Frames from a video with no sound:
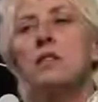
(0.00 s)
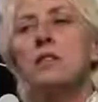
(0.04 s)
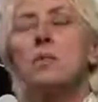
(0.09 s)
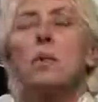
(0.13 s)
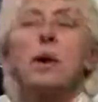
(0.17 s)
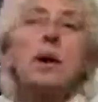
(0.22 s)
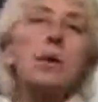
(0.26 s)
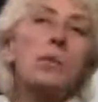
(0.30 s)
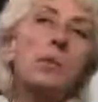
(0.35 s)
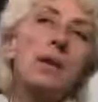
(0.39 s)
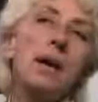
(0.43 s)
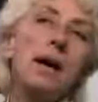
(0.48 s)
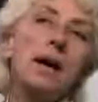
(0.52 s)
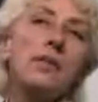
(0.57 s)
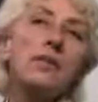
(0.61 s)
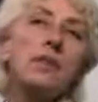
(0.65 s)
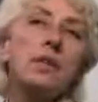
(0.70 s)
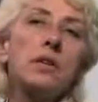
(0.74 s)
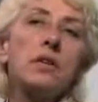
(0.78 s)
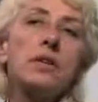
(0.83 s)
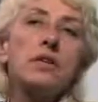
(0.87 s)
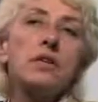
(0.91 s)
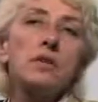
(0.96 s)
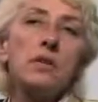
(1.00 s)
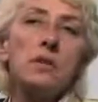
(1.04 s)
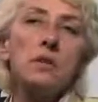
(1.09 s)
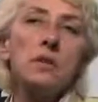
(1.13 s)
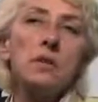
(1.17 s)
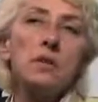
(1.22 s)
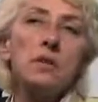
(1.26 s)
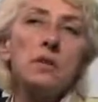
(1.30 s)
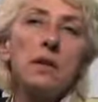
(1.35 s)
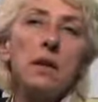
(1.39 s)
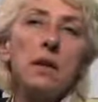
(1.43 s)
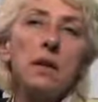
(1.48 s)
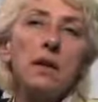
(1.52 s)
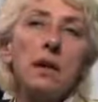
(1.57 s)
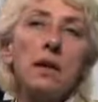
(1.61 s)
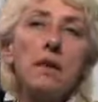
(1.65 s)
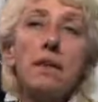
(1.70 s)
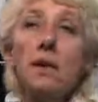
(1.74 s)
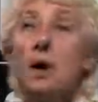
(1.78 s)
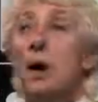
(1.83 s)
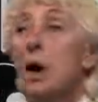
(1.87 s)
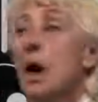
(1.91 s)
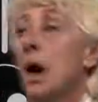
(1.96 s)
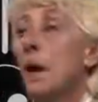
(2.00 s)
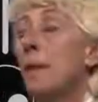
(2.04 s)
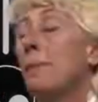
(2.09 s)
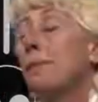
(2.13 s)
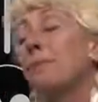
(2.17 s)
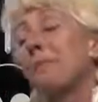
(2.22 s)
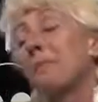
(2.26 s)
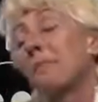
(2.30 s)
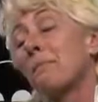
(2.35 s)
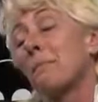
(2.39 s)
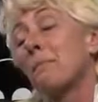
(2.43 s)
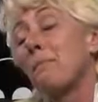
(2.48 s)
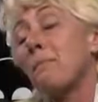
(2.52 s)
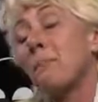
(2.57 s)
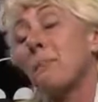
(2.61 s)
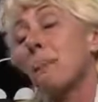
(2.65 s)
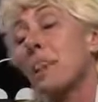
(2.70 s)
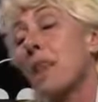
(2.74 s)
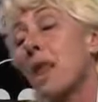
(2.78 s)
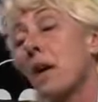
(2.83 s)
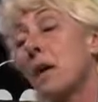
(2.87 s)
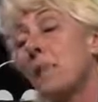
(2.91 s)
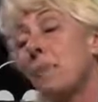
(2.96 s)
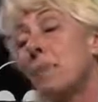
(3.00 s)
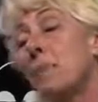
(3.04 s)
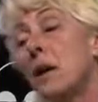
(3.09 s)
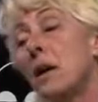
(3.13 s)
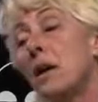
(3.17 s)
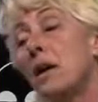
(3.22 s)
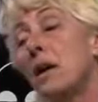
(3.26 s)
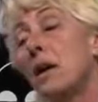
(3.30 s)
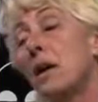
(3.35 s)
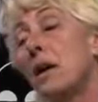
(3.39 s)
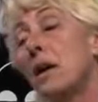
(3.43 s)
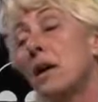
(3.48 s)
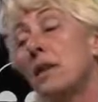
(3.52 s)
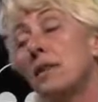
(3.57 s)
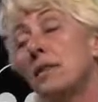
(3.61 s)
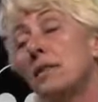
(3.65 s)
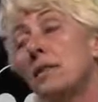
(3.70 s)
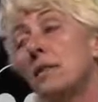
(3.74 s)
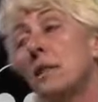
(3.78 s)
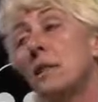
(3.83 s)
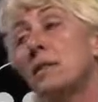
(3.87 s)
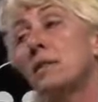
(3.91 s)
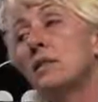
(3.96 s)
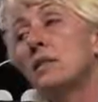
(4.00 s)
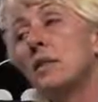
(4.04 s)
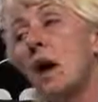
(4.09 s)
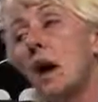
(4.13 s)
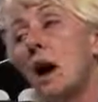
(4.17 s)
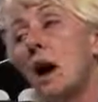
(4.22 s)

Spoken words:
this way, and we have to consume to stay alive. But since